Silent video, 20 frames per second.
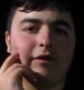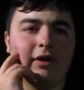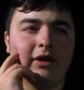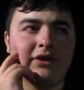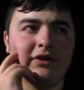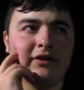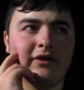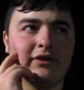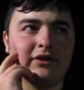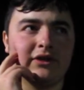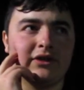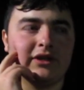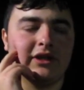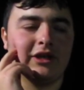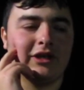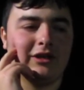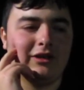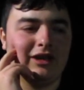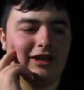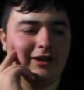If you're watching this,
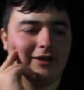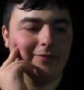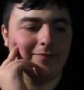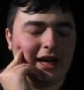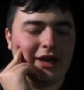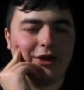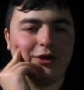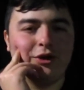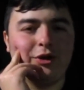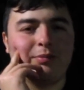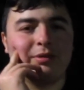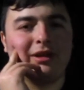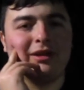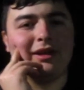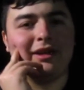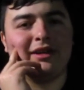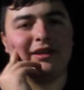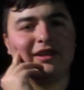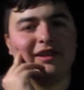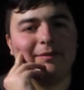Giselle, I know you
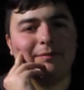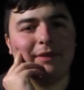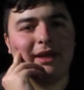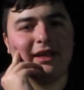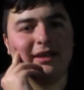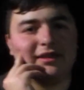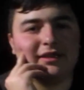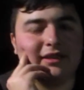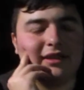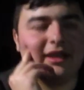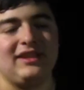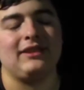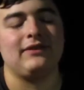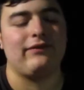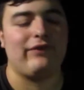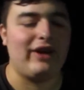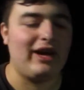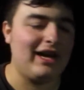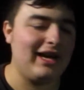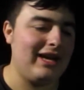probably couldn't have made it today. It's
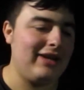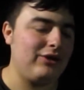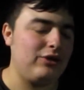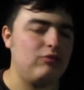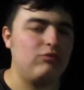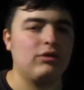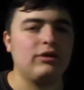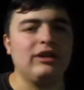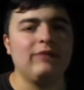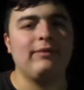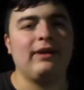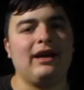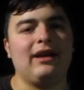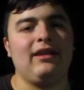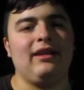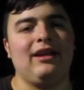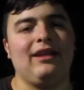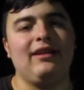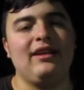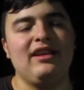fine, don't worry
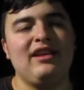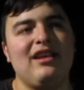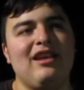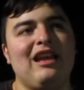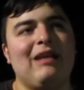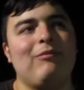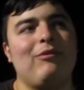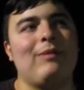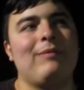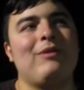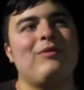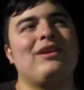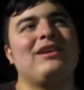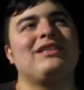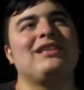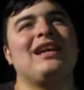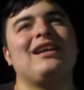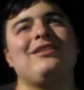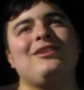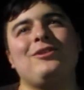about it. I mean,
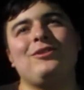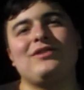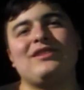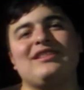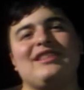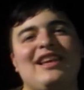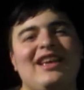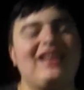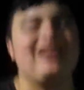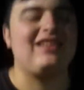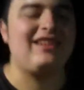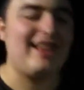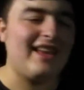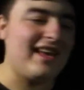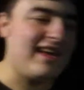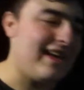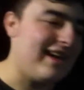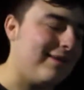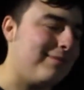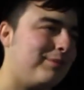was I a little sad?
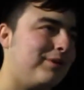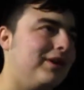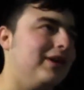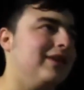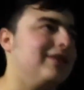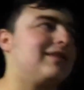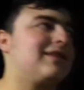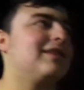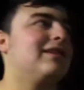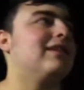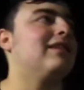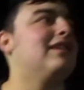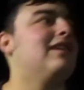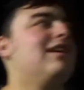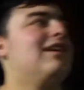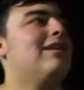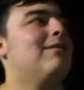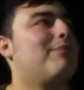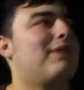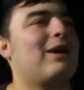Yeah, but
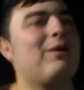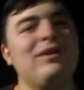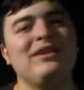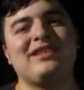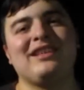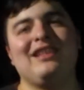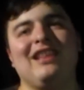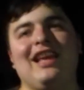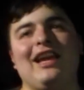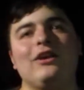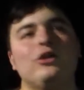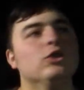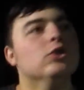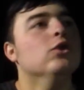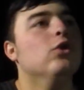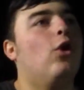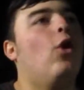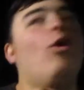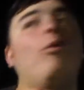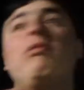I wasn't like,
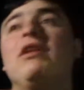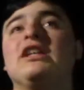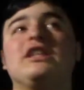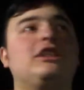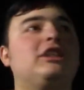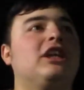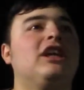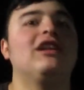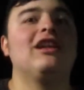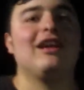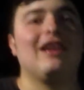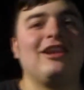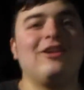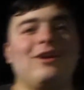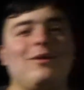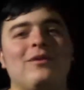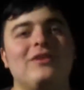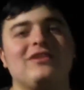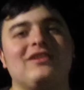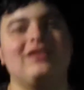oh my god, like, you
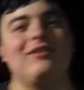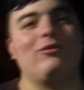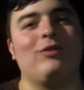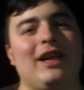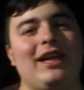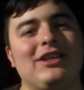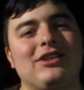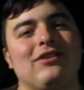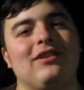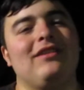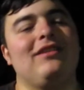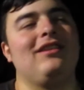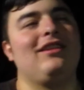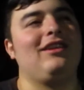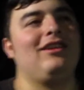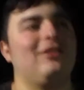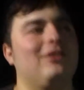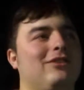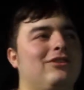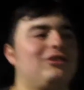know, I wasn't raging or
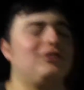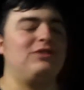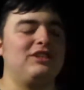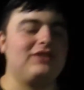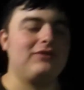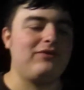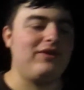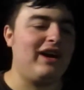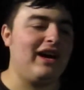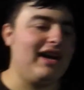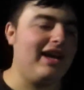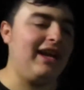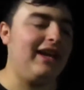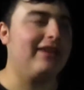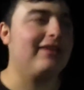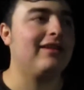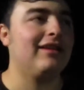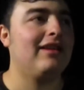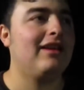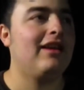anything either, so it's
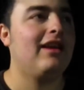fine.